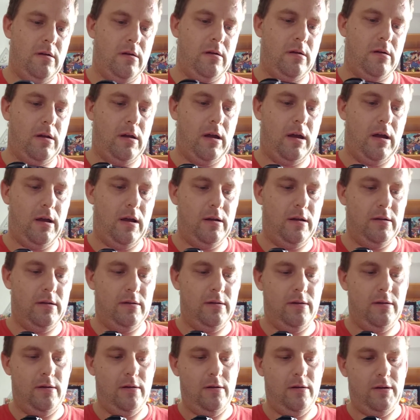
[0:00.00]
Okay,
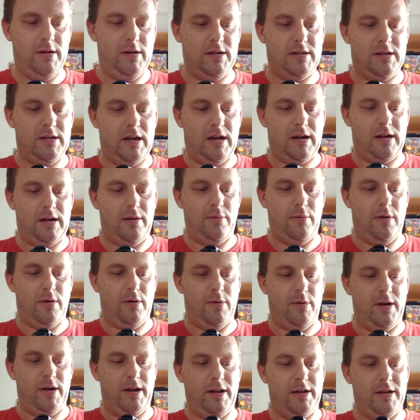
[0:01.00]
not exactly what I
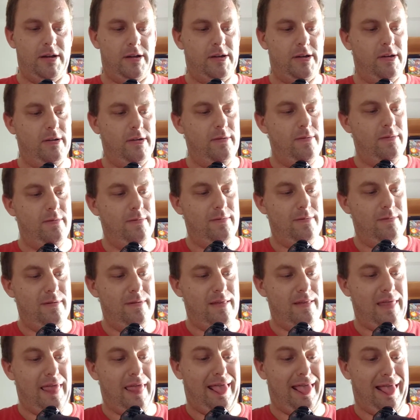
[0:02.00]
wanted to do.
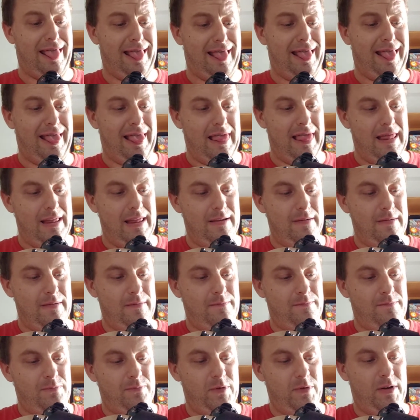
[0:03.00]

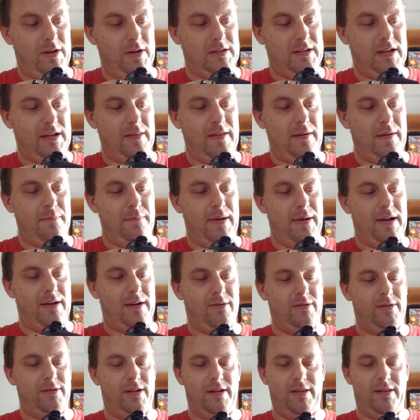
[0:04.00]
Right, let's get that back
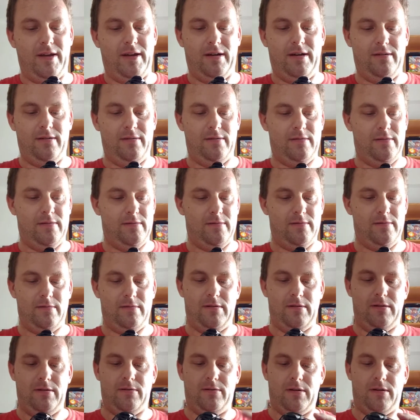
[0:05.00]
onto there.
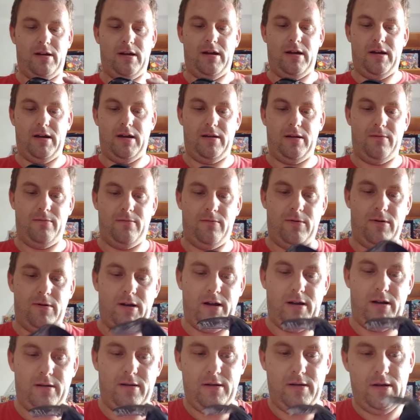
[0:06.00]
Okay, right.
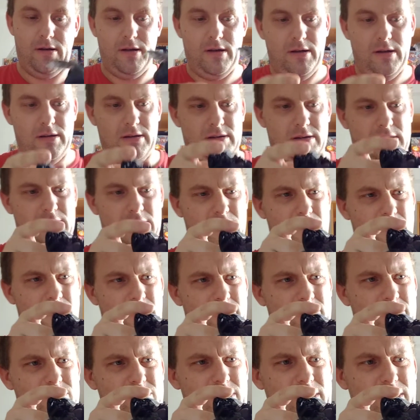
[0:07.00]
So I've
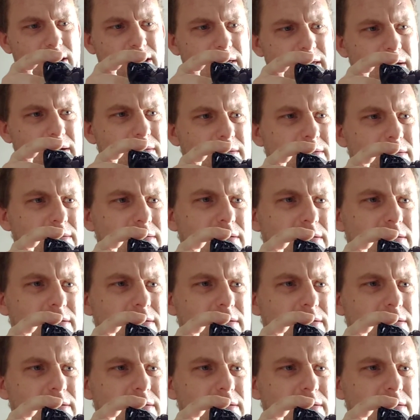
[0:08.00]
got to try and get that.